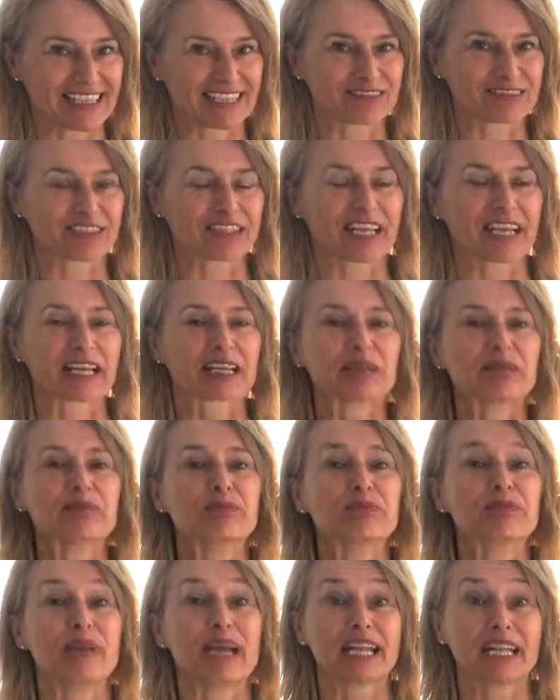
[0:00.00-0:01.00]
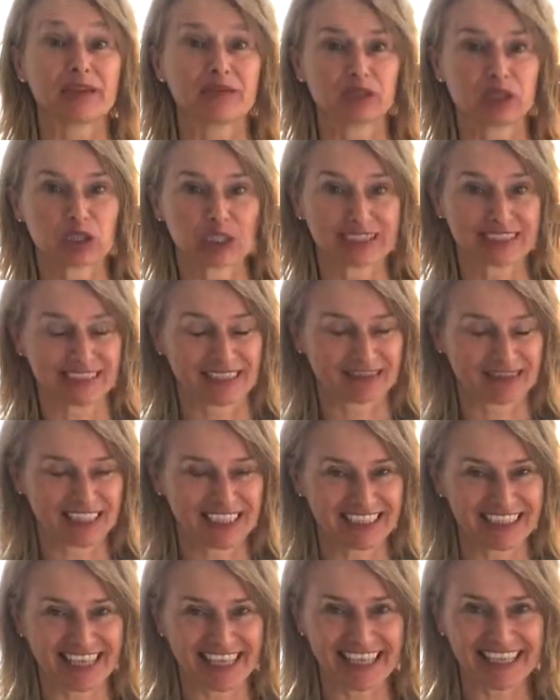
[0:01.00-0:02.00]
I have to take many walks
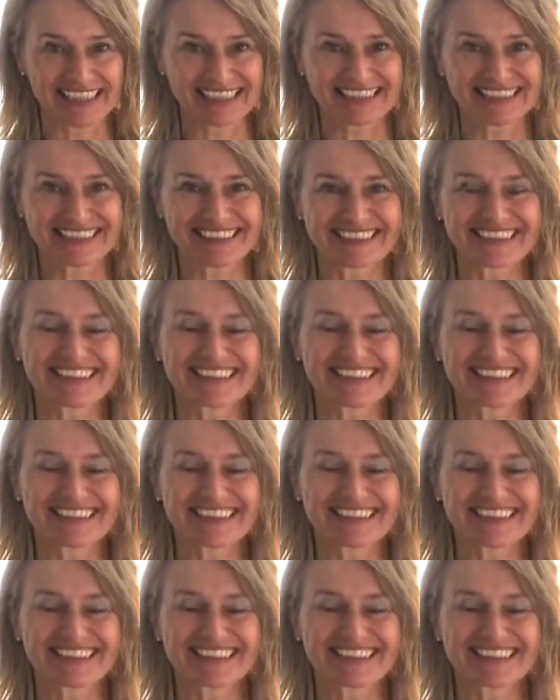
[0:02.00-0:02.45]
every day.